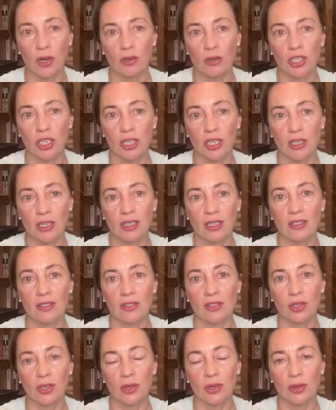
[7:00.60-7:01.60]
no
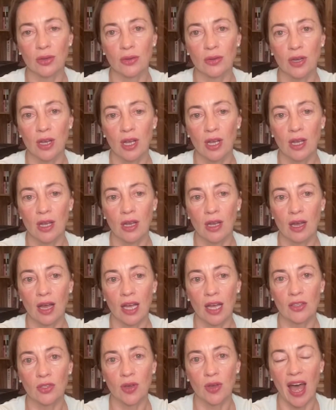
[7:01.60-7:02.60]
journalists who
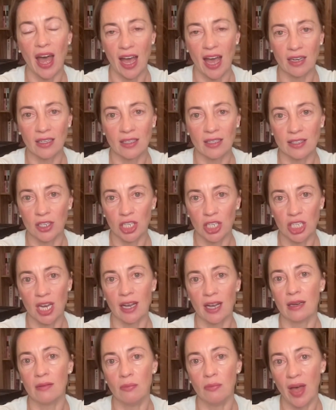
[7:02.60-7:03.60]
to act as a
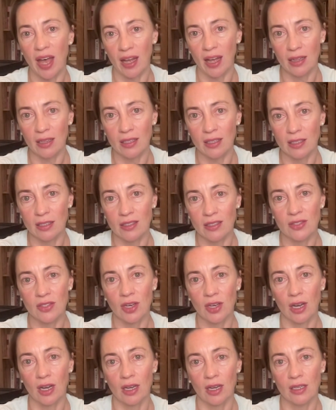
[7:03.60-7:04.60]
check and balance
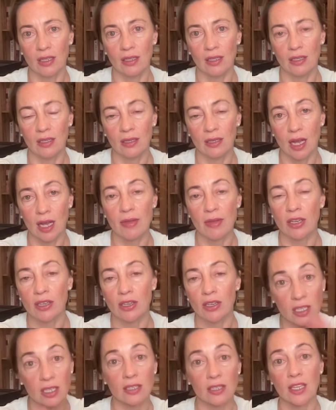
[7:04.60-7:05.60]
on, I mean,
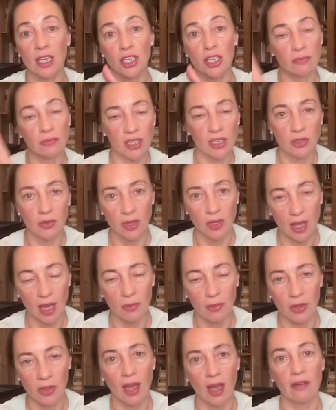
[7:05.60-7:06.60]
goodness, they should be doing that
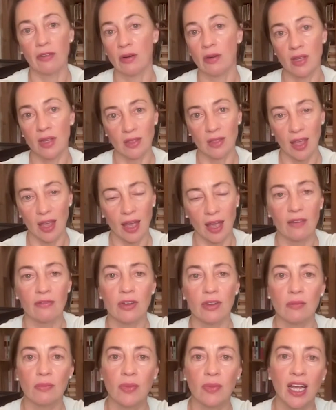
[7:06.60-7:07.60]
with government and they
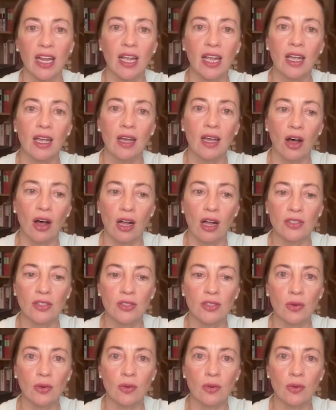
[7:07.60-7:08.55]
haven't, but also